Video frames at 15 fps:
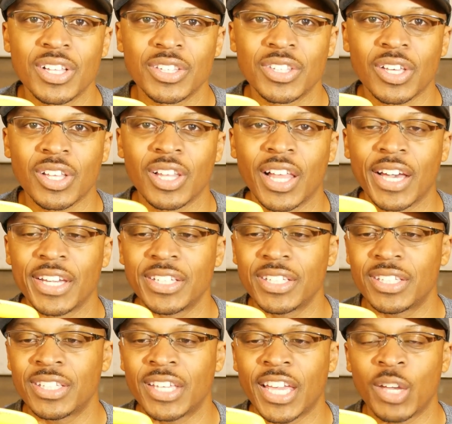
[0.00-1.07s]
the Klein
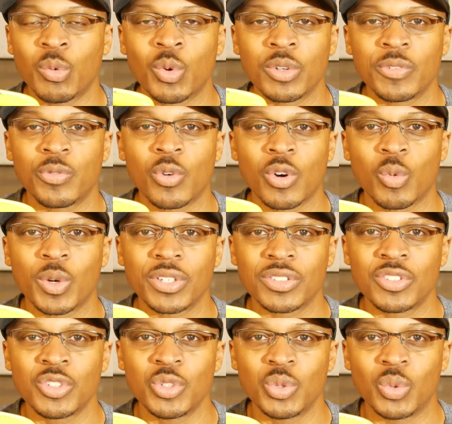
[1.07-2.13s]

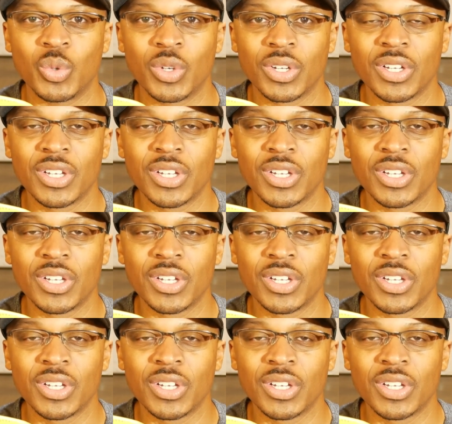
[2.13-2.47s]
K1412.